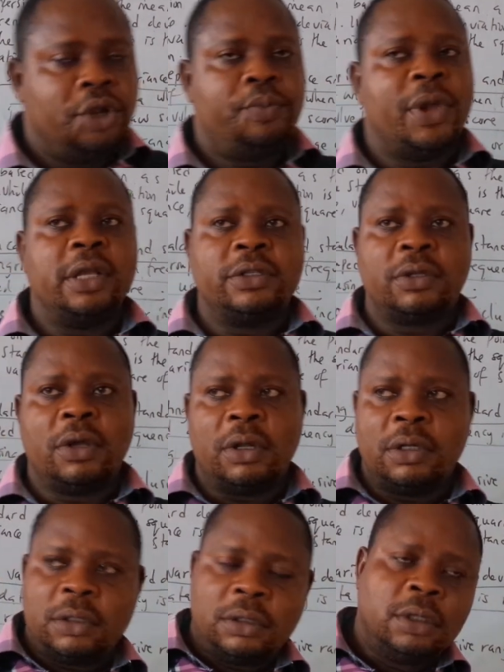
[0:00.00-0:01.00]
depends
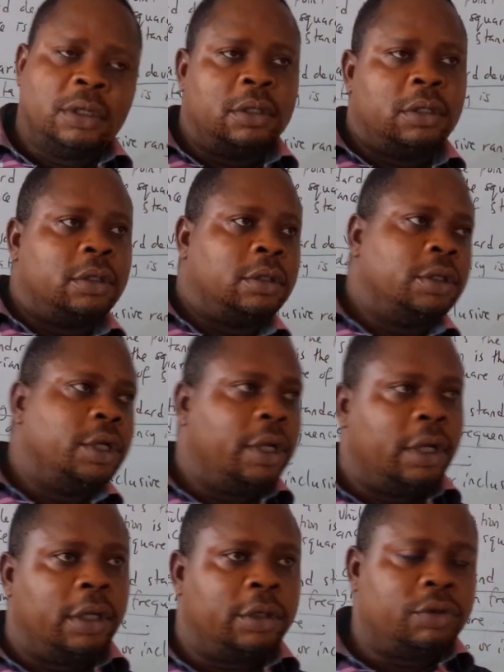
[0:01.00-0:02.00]
on
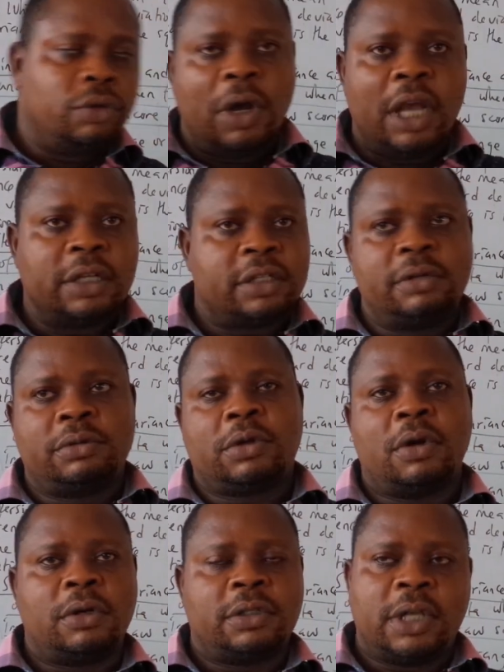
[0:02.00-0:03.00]
the two extreme
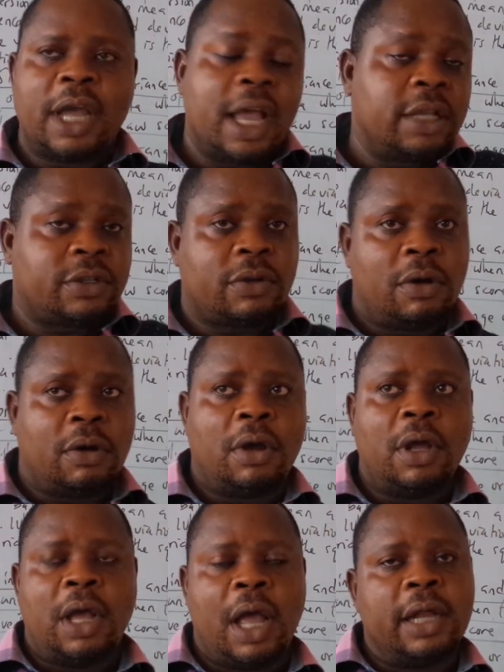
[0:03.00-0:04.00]
scores, the highest
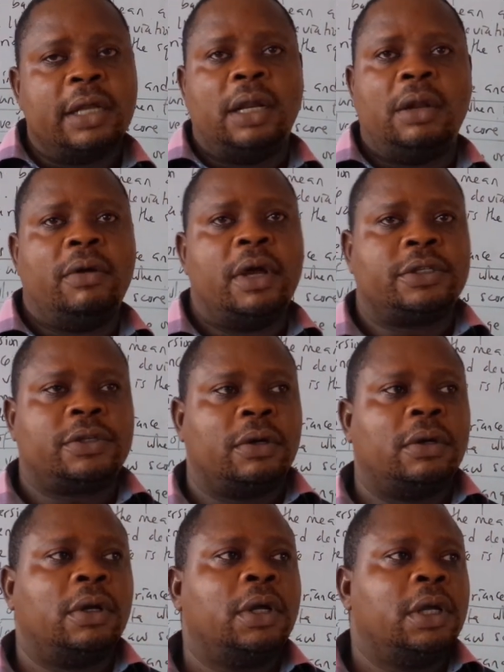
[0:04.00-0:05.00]
score and the lowest
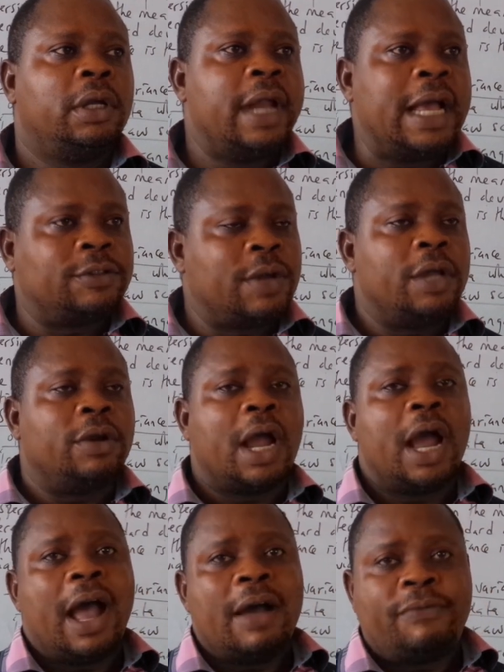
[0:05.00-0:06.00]
score. That's why you
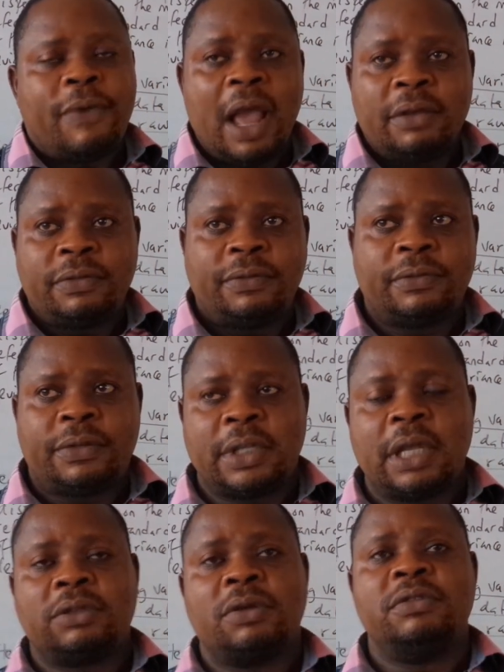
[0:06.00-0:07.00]
can have 5
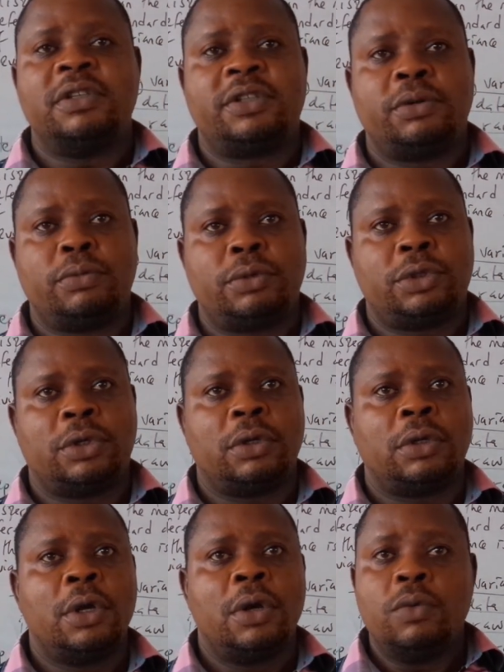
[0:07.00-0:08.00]
sets of distribution
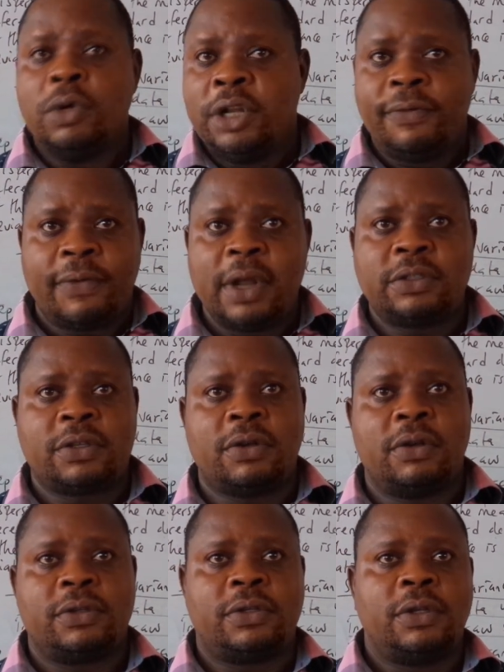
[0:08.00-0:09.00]
with different
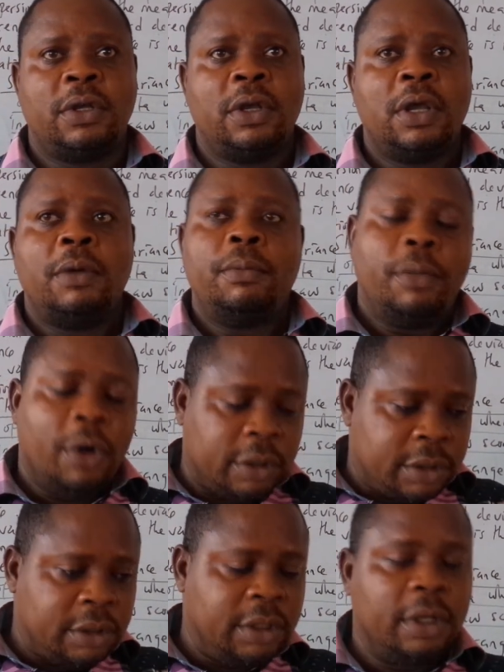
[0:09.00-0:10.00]
scores,
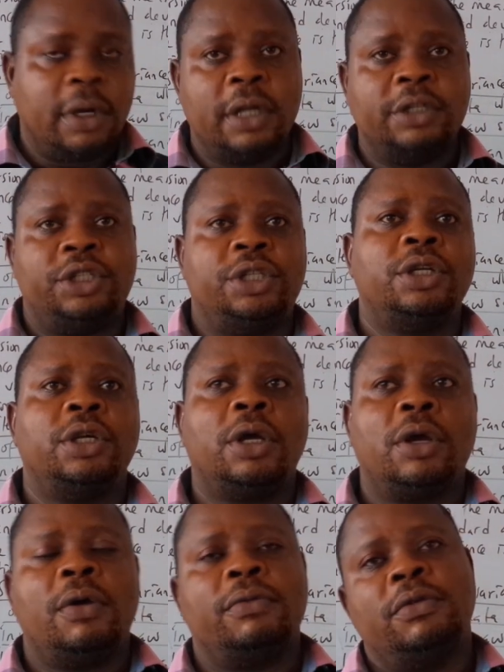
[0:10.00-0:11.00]
but the range
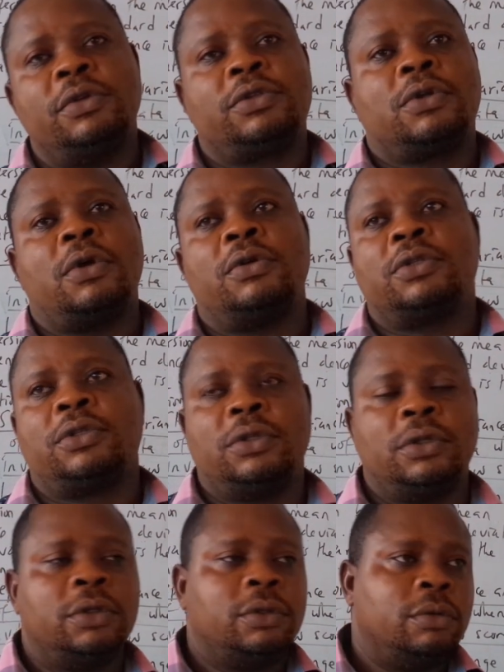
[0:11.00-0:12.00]
of those
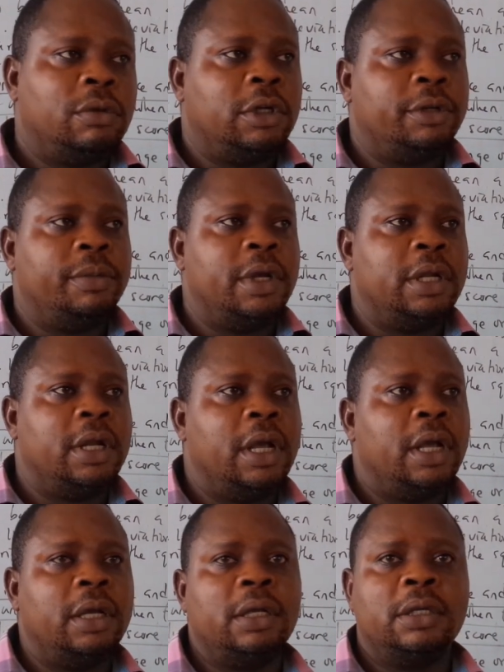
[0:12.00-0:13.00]
scores will
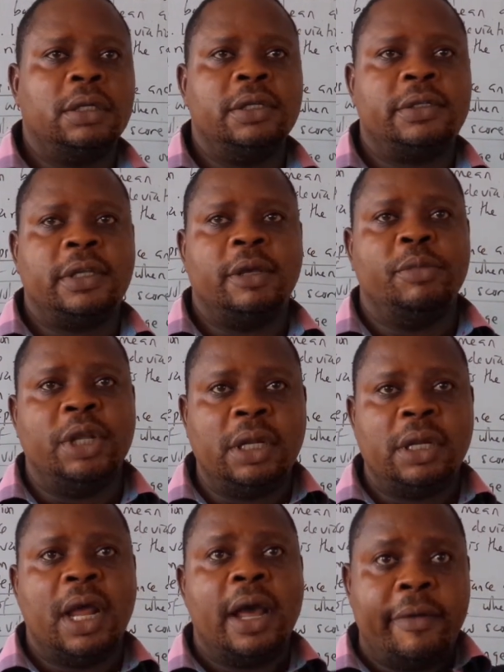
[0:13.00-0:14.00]
remain the same,
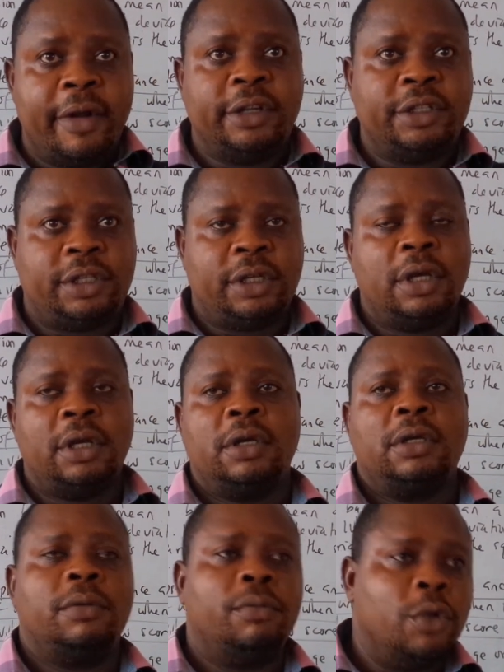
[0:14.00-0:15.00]
meaning the range
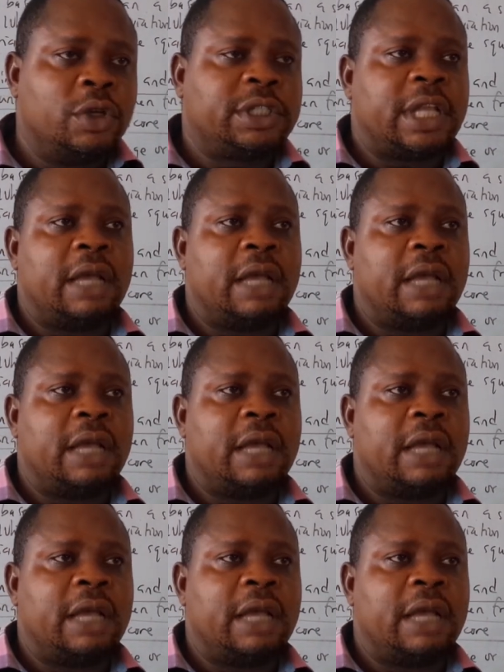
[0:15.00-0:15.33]
most